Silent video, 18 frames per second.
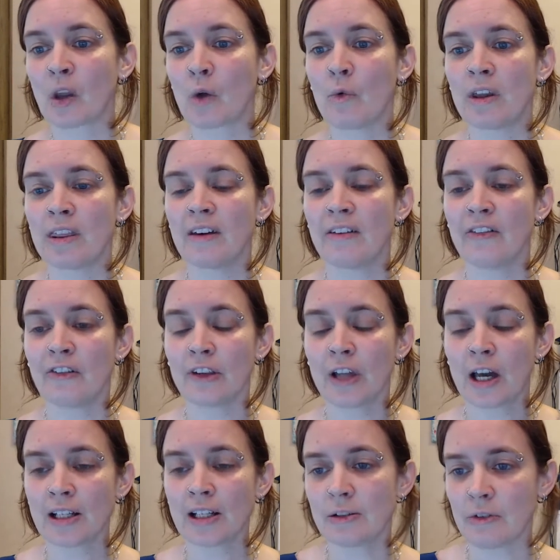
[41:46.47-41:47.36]
with a
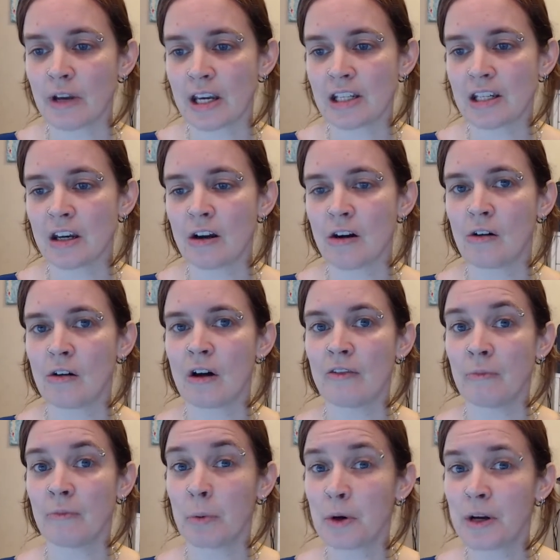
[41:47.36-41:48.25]
flux ratio
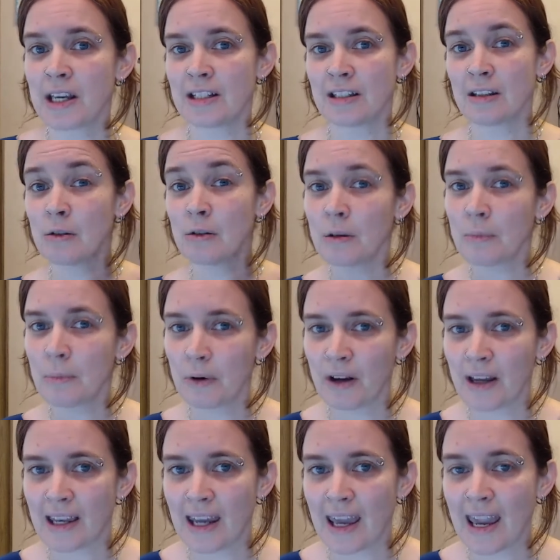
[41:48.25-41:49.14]
of 0.2 to
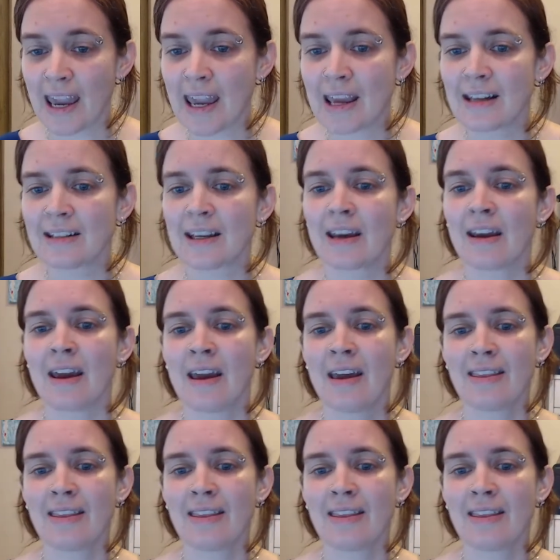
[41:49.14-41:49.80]
0.8